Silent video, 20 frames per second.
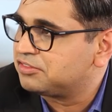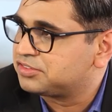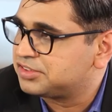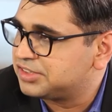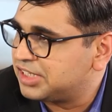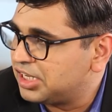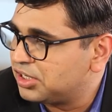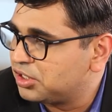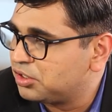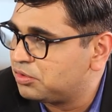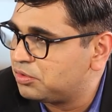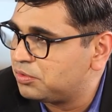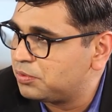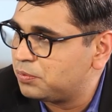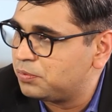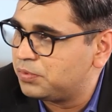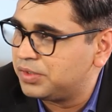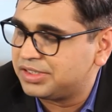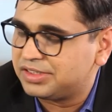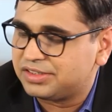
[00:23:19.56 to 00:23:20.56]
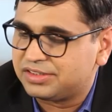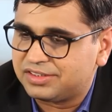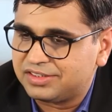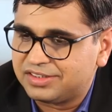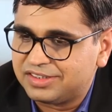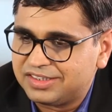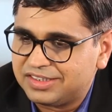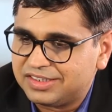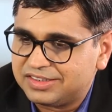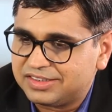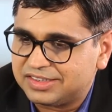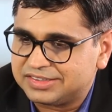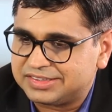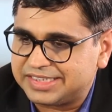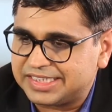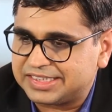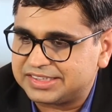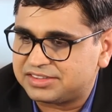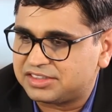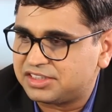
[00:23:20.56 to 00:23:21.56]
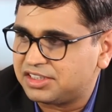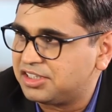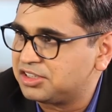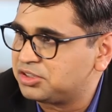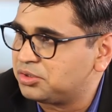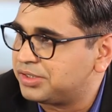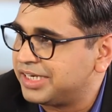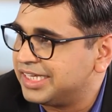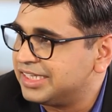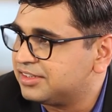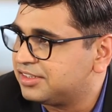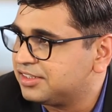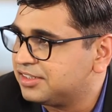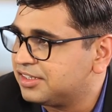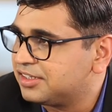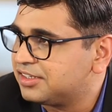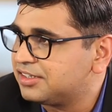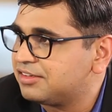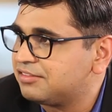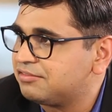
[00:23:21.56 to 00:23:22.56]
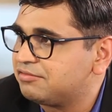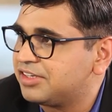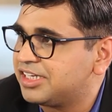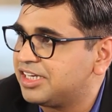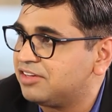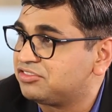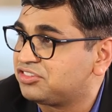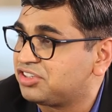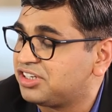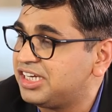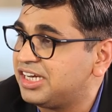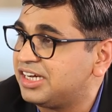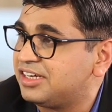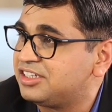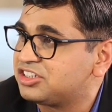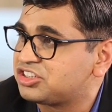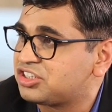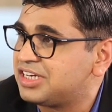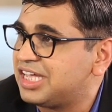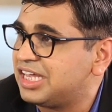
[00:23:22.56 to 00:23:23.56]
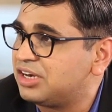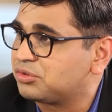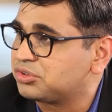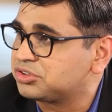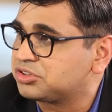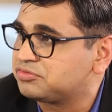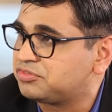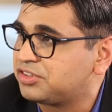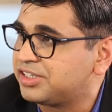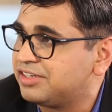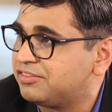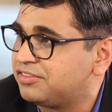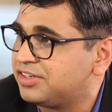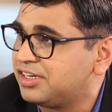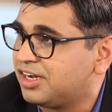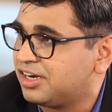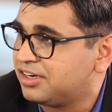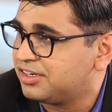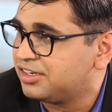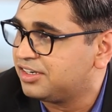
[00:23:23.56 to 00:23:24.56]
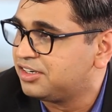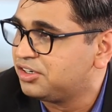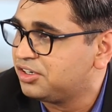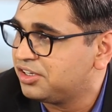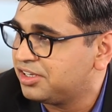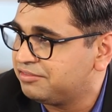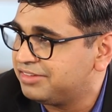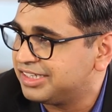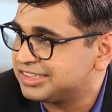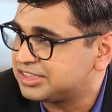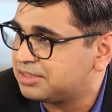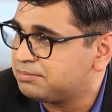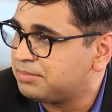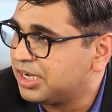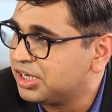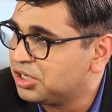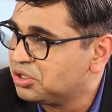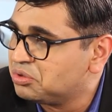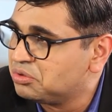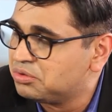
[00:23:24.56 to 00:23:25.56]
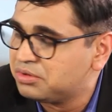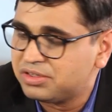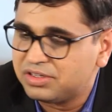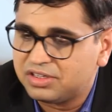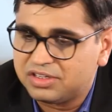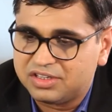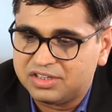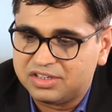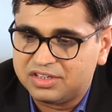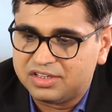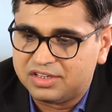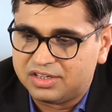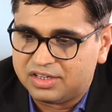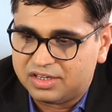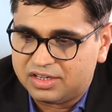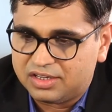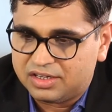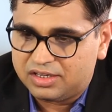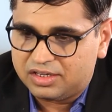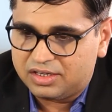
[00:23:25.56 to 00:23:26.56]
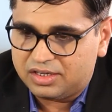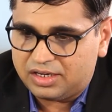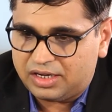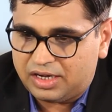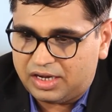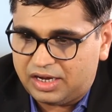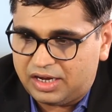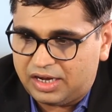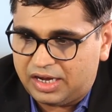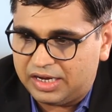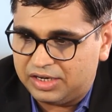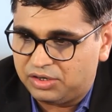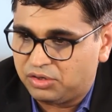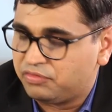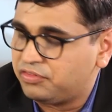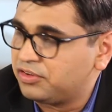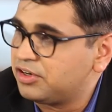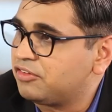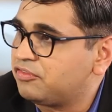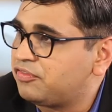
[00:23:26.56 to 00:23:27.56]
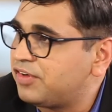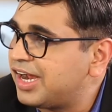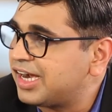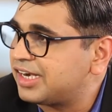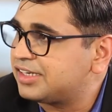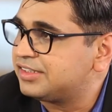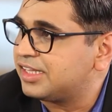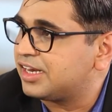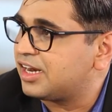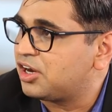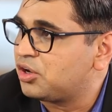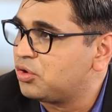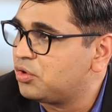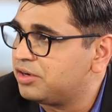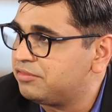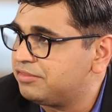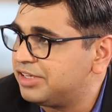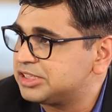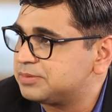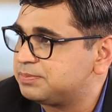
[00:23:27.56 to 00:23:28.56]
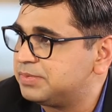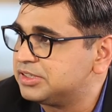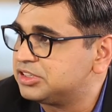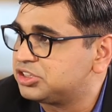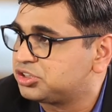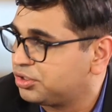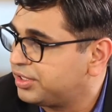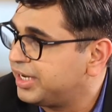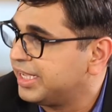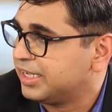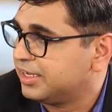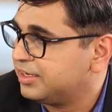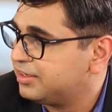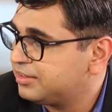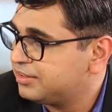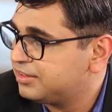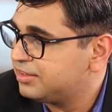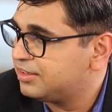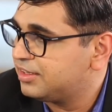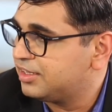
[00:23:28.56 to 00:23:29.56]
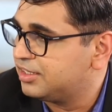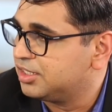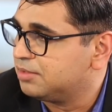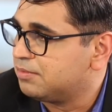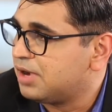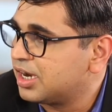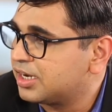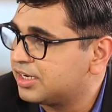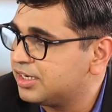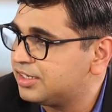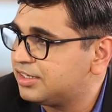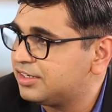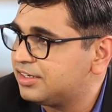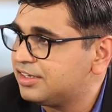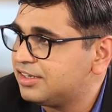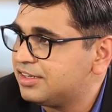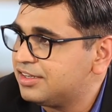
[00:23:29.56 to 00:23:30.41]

of scenario, with the 6th year to 10th year, we give 3 additional allocation for every 100 invested by you. I know for a fact there are no investments today in the market